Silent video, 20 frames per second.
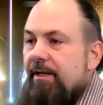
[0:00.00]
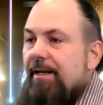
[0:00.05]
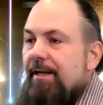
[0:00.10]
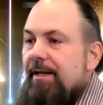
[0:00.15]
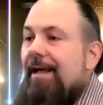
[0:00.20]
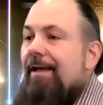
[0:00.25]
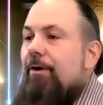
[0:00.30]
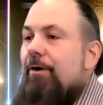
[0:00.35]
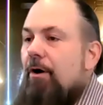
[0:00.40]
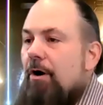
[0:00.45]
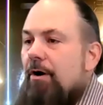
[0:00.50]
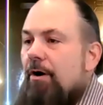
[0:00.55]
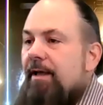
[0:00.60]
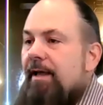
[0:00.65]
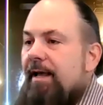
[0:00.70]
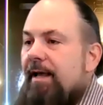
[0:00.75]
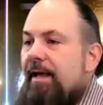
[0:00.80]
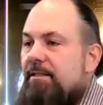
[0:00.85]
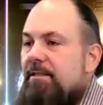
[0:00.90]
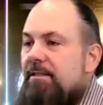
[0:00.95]
Now, there are
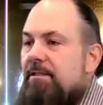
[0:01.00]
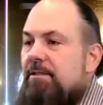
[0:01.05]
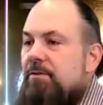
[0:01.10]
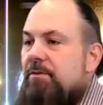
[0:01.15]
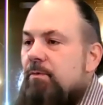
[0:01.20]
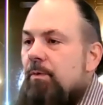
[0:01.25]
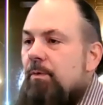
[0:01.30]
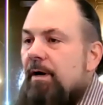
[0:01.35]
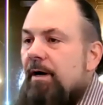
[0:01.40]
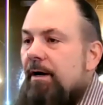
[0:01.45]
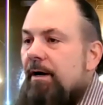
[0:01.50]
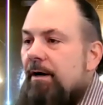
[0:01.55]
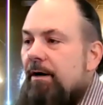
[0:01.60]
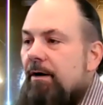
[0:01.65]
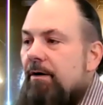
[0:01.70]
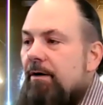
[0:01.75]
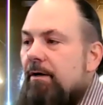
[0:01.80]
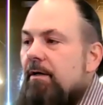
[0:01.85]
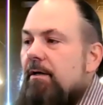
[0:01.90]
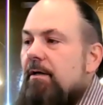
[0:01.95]
cases
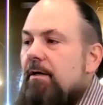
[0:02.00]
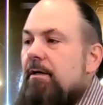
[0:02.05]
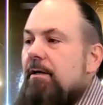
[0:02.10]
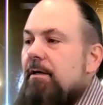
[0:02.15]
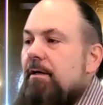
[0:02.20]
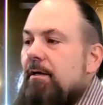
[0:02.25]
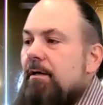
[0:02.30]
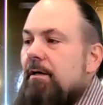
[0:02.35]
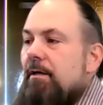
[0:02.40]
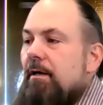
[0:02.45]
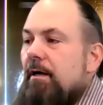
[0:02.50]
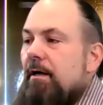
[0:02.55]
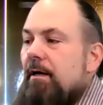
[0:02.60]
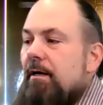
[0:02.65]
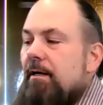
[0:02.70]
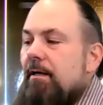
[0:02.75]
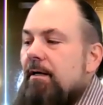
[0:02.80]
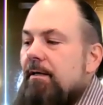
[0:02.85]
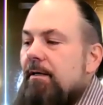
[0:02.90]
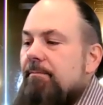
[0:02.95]
where
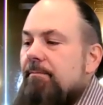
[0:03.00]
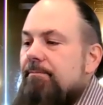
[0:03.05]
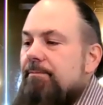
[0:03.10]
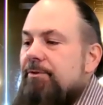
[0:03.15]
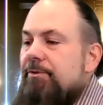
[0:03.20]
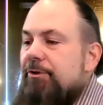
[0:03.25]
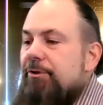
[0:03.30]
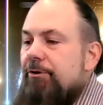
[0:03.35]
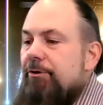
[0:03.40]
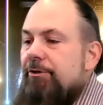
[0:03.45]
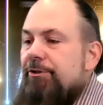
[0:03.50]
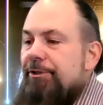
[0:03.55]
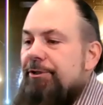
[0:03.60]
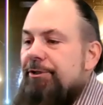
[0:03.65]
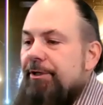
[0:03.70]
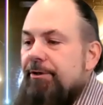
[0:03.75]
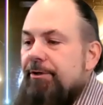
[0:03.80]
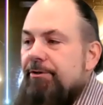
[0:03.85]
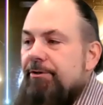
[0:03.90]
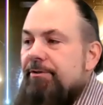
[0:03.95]
um, certain
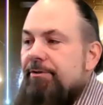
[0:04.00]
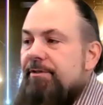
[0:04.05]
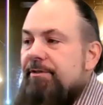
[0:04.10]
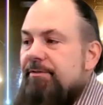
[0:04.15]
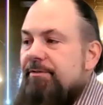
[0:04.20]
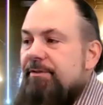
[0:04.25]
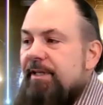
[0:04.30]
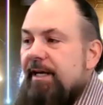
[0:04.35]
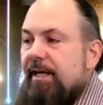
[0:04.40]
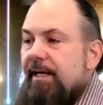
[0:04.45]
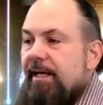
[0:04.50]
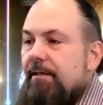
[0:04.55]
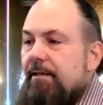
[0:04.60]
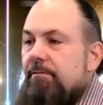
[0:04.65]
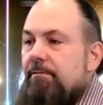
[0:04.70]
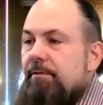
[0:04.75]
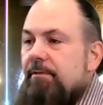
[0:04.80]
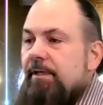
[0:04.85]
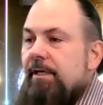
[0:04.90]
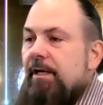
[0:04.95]
shows have said,
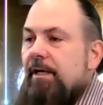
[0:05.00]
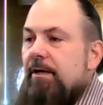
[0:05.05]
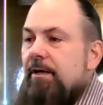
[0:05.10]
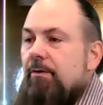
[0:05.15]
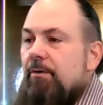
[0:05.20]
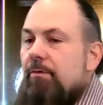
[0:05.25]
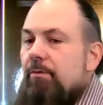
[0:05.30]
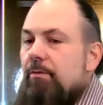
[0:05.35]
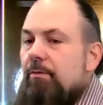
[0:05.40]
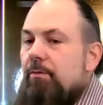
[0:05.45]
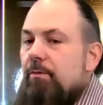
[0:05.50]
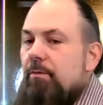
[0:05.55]
you know,